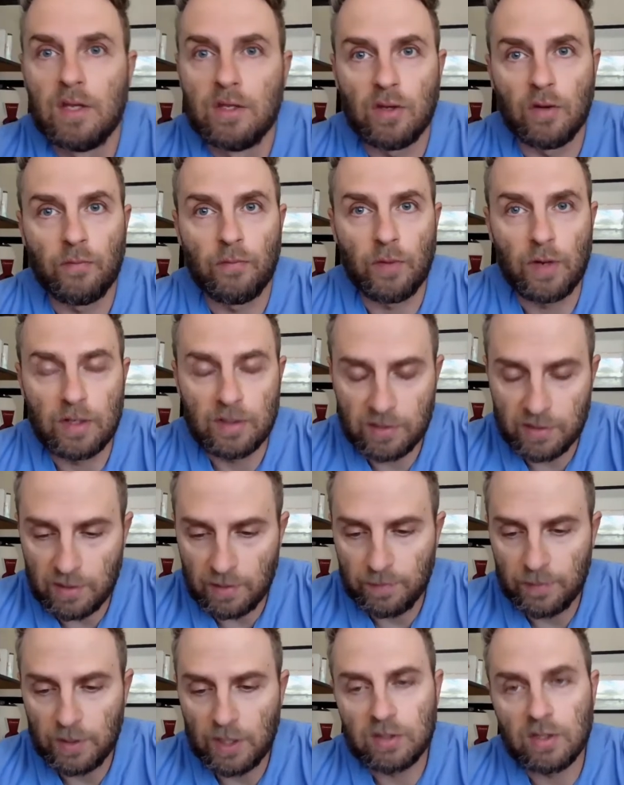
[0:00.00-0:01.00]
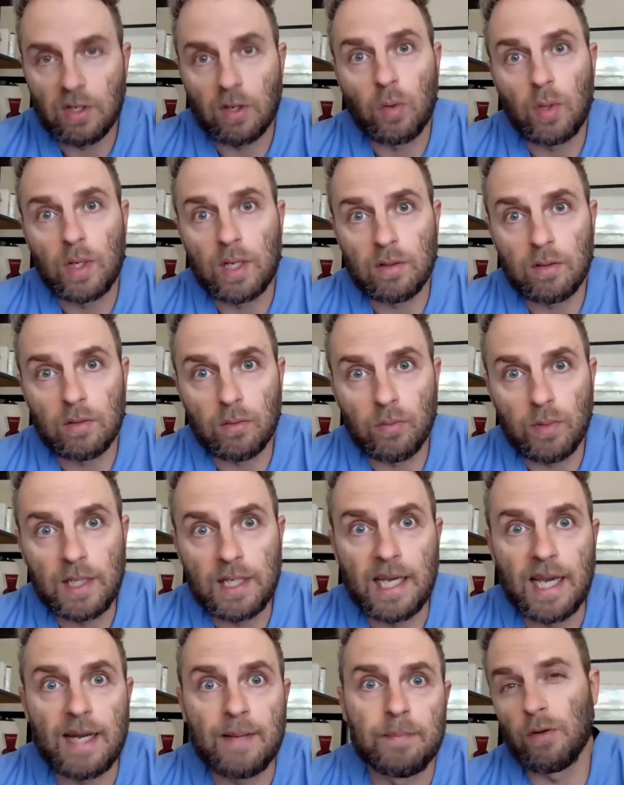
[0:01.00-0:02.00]
So first, just a quick little
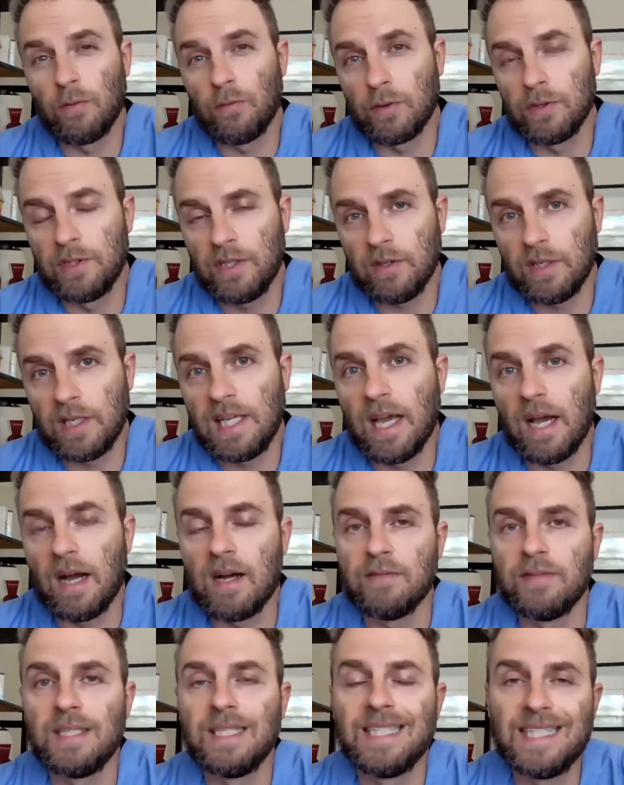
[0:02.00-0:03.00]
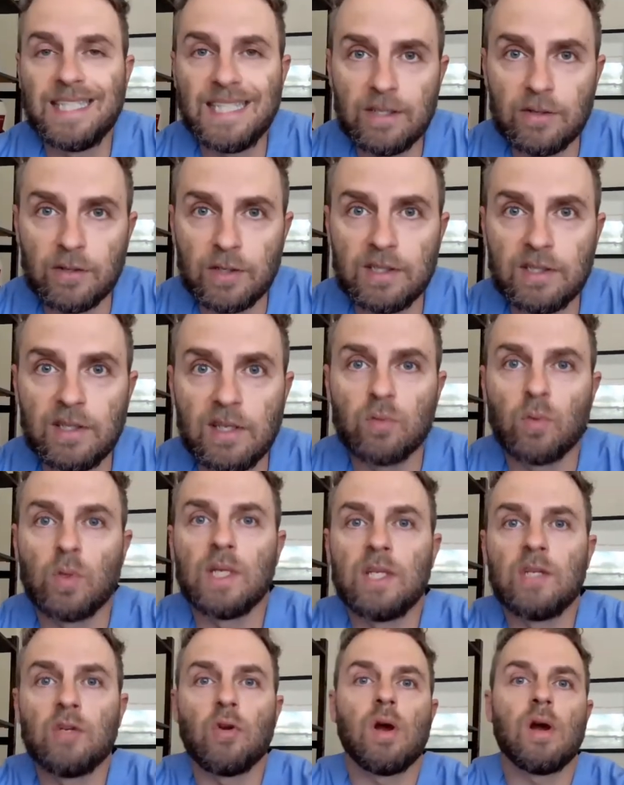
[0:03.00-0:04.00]
recap. Fertility often decreases
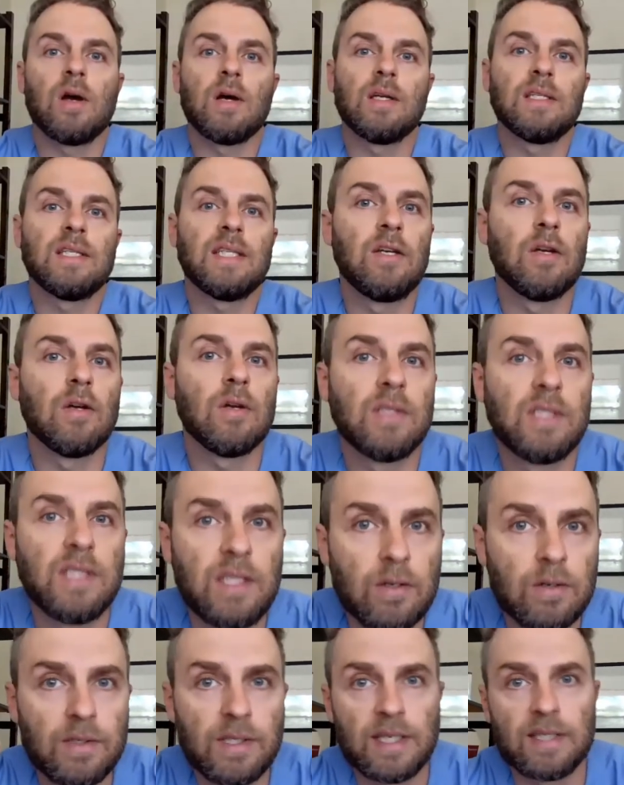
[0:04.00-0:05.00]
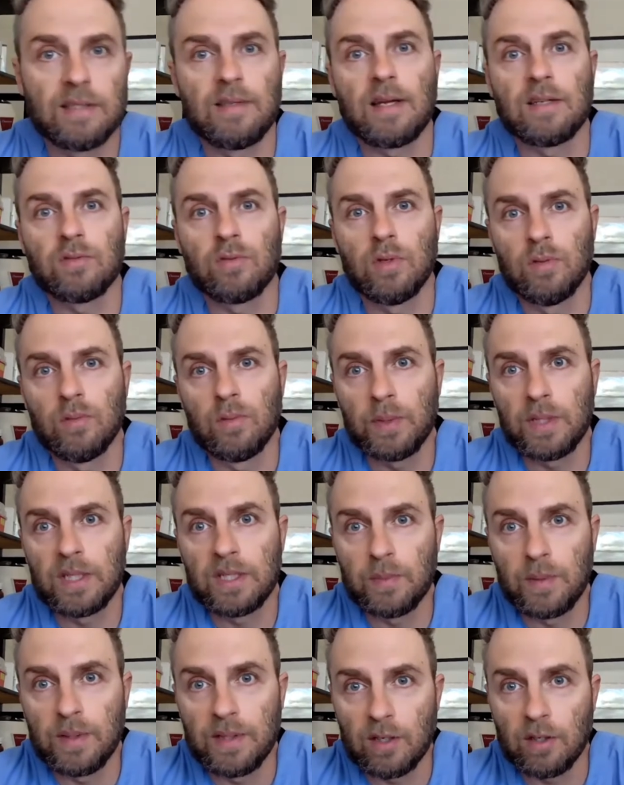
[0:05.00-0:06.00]
when you're on TRT or testosterone
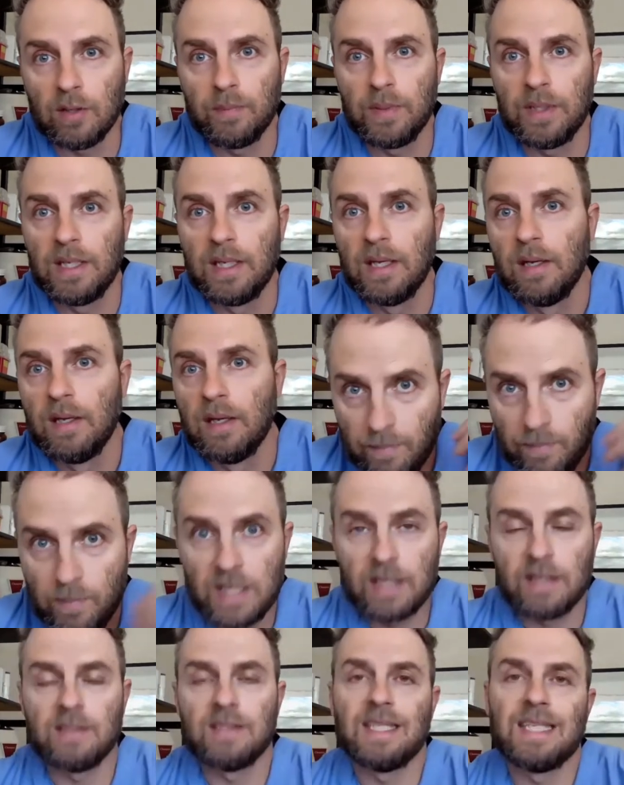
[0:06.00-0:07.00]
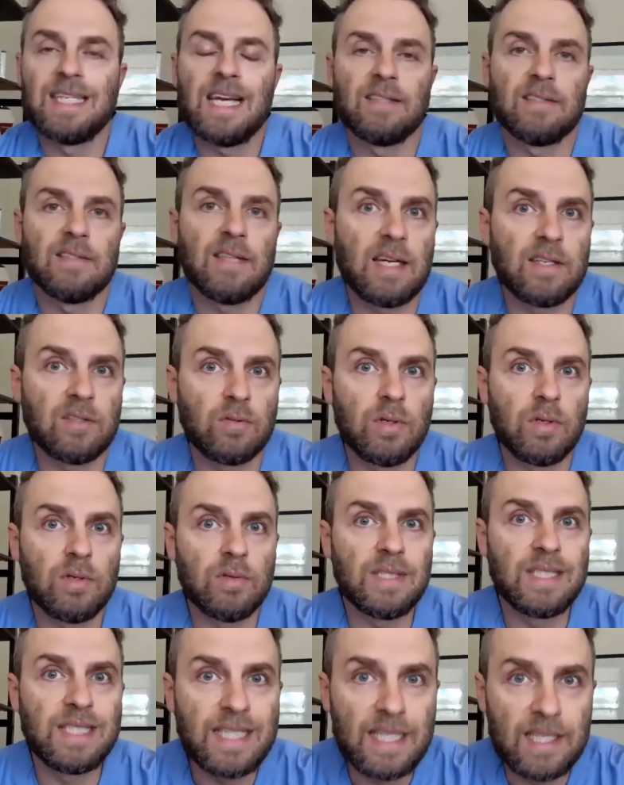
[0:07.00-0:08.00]
replacement therapy, because the
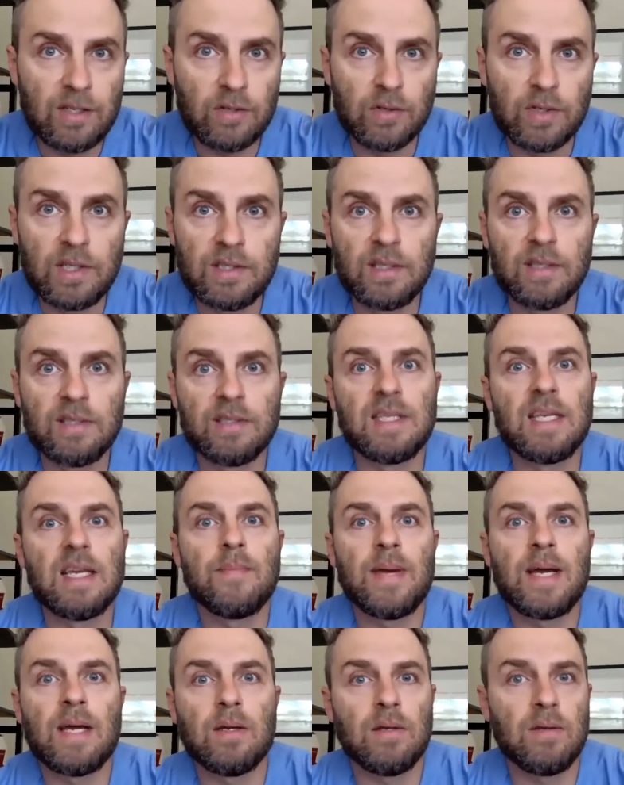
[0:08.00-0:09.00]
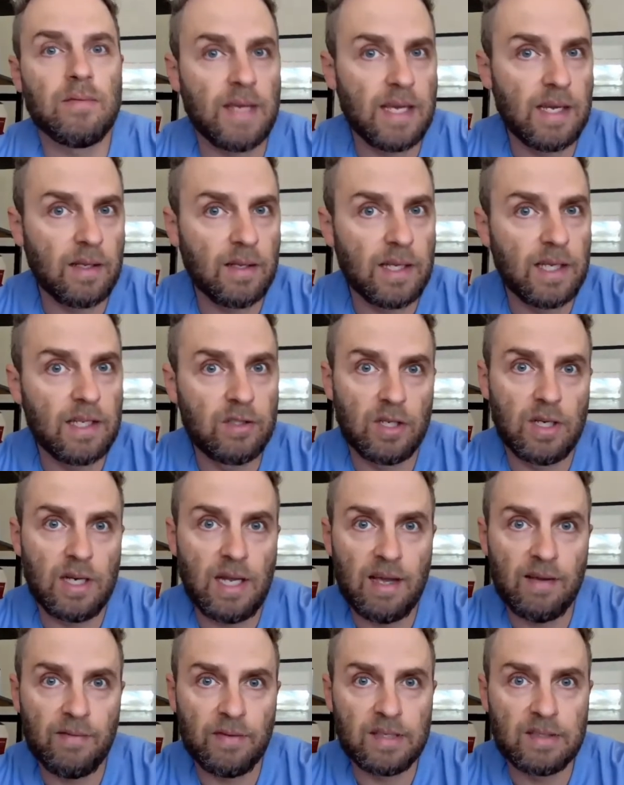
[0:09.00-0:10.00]
testosterone decreases the amount of LH
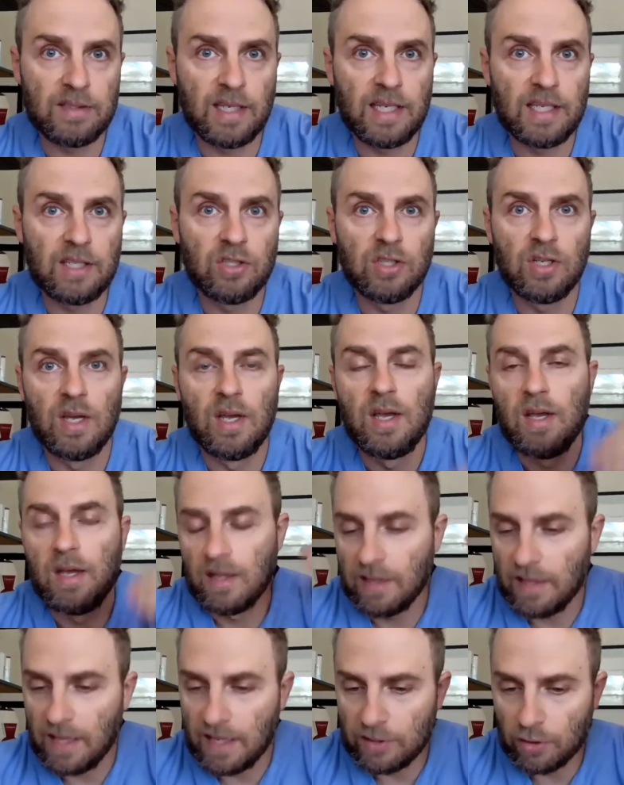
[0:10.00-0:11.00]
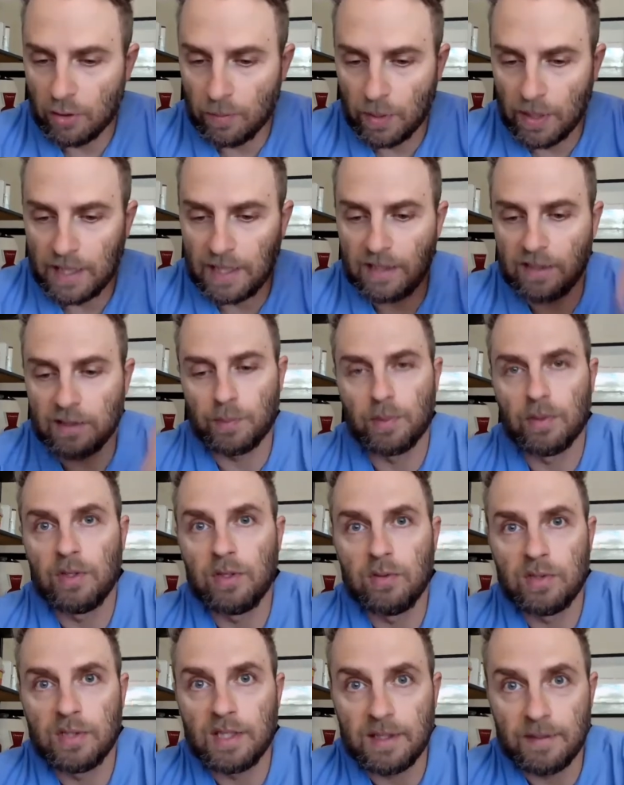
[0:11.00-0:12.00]
and FSH that your brain is
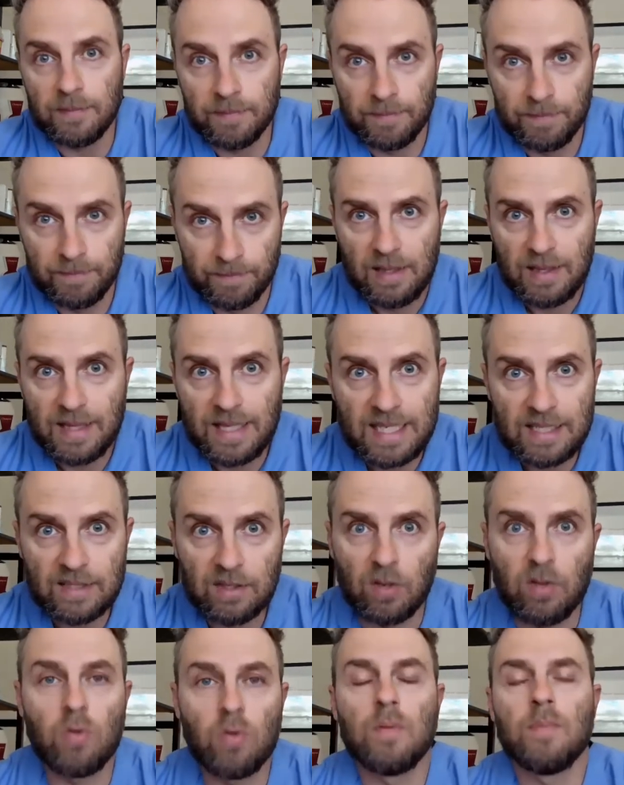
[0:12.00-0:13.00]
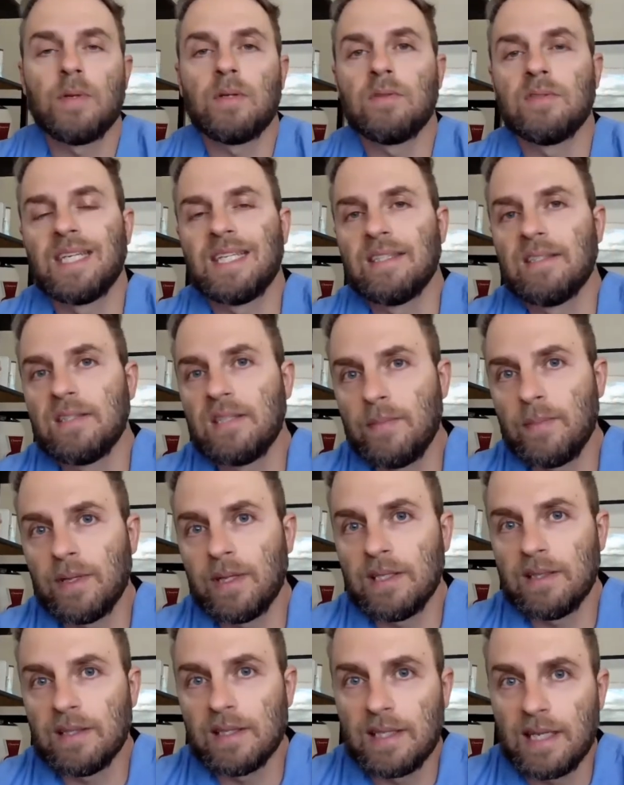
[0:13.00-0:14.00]
producing. These are the hormones that
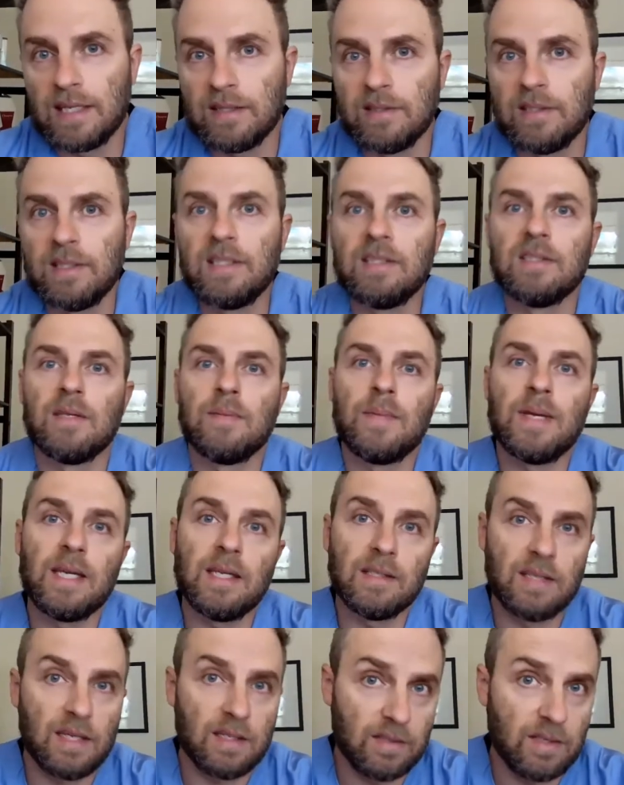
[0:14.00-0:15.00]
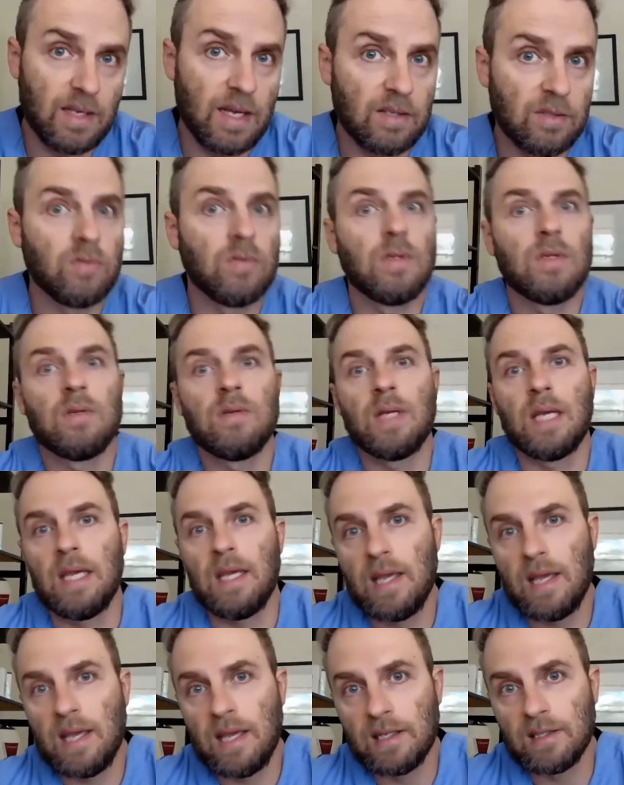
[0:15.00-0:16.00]
stimulate the testes to make testosterone
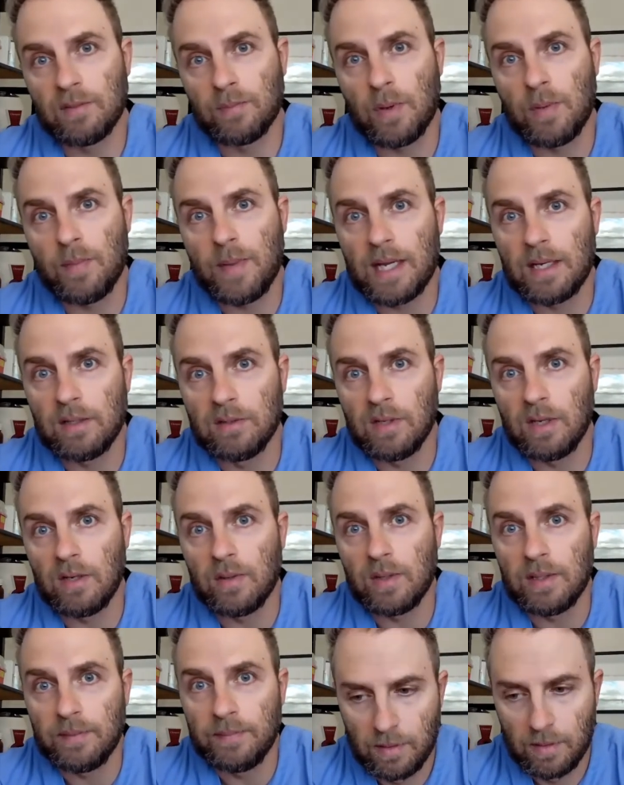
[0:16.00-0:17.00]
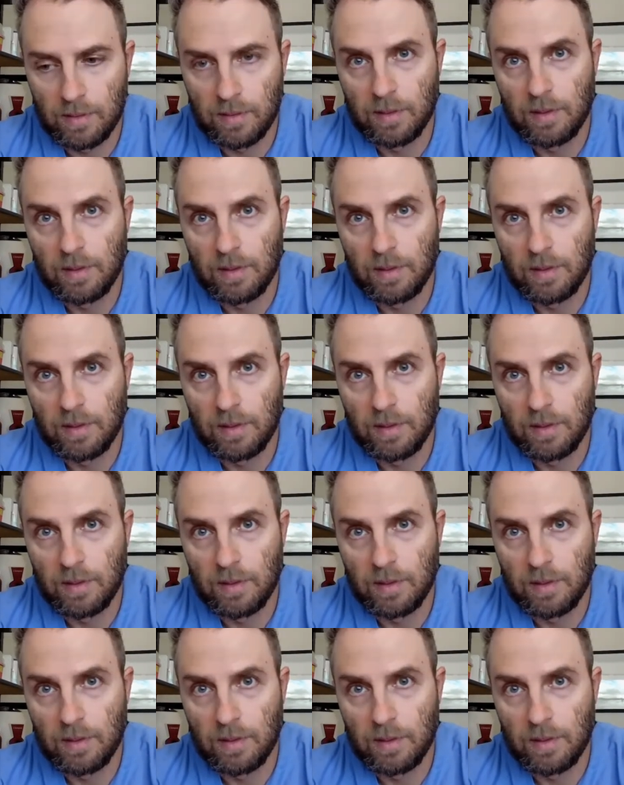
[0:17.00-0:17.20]
and spermatozoa.